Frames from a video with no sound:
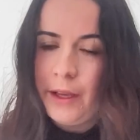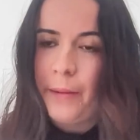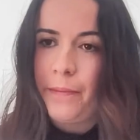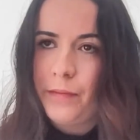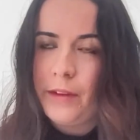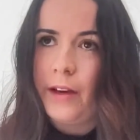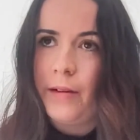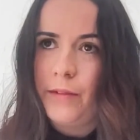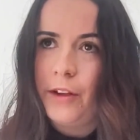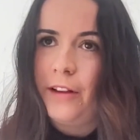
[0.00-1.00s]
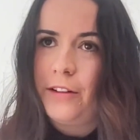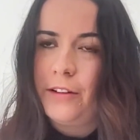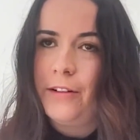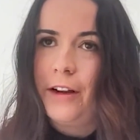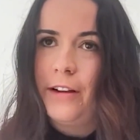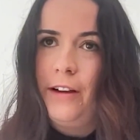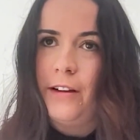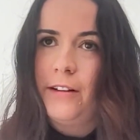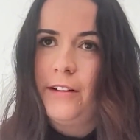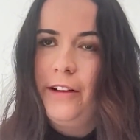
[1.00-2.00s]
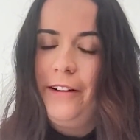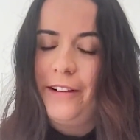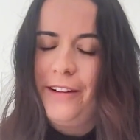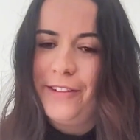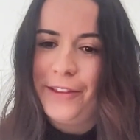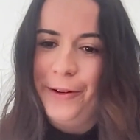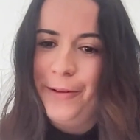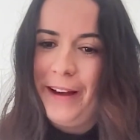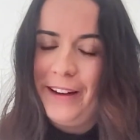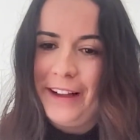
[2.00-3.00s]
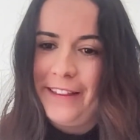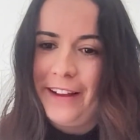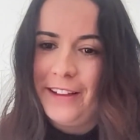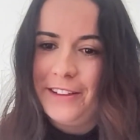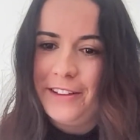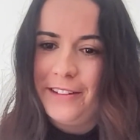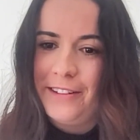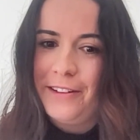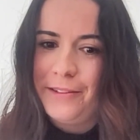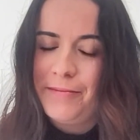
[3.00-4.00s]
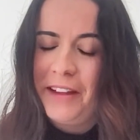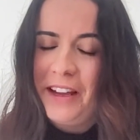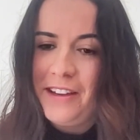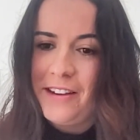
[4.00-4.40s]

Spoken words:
Yep. Yeah. No, that's a good idea. No, I never thought about it like that. So thank